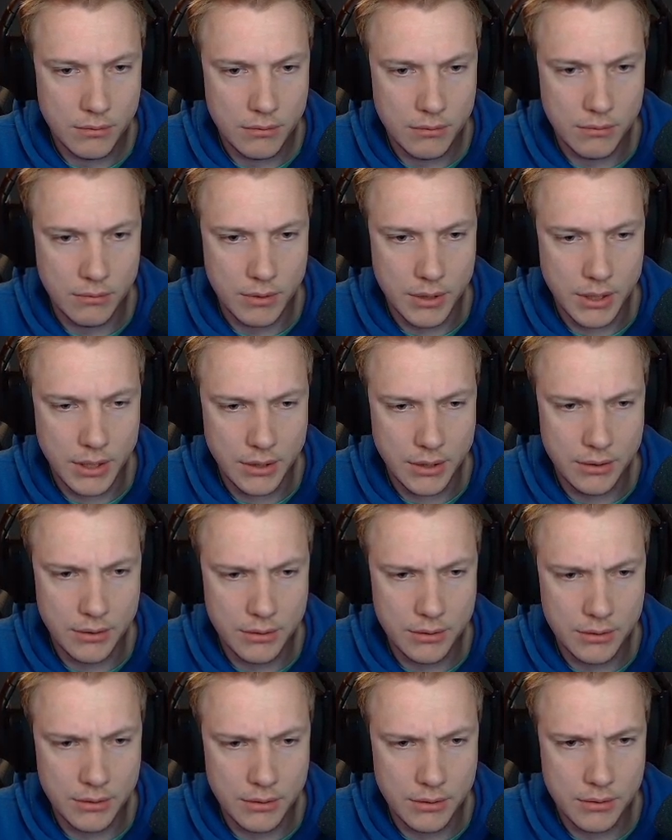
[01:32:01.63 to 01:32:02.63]
Right?
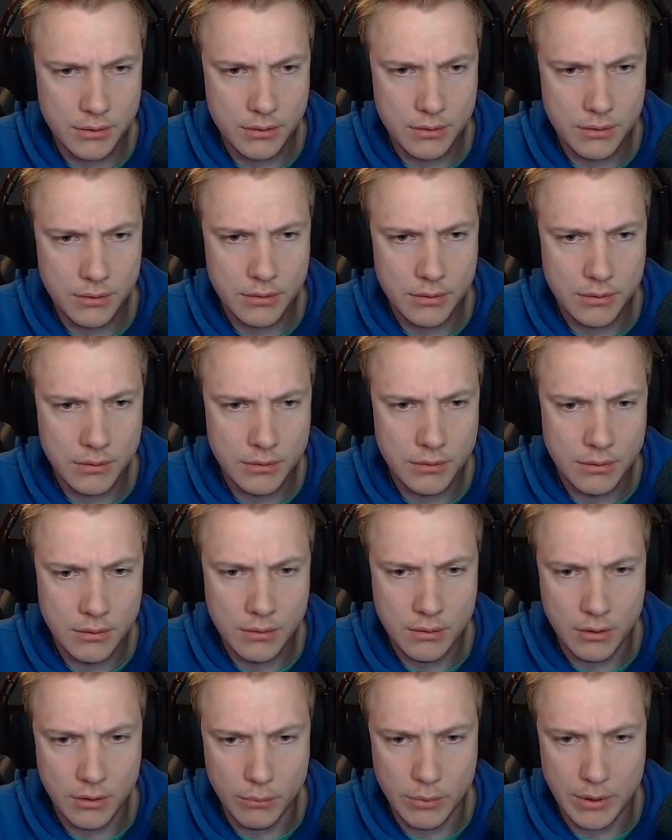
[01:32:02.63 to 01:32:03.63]

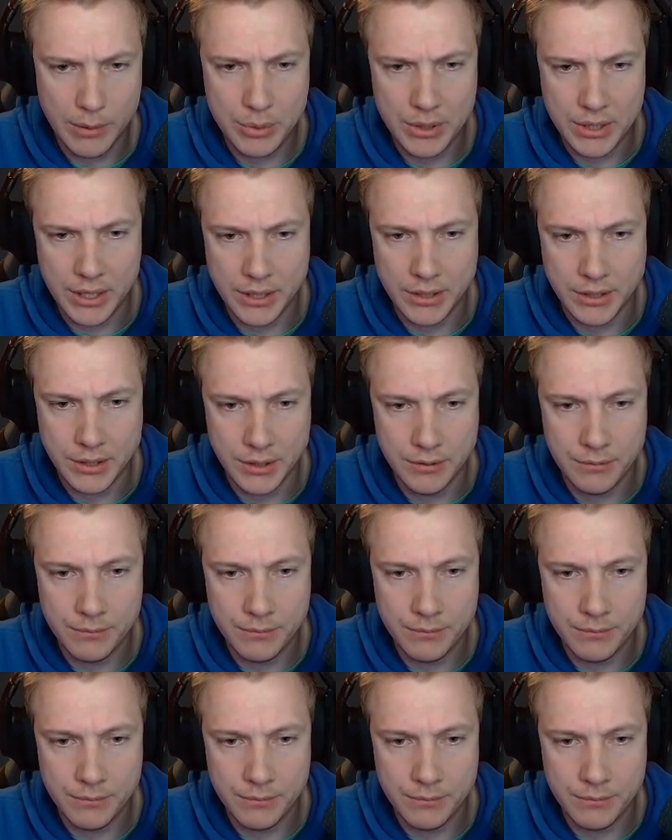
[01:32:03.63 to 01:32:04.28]
Or weapon ID.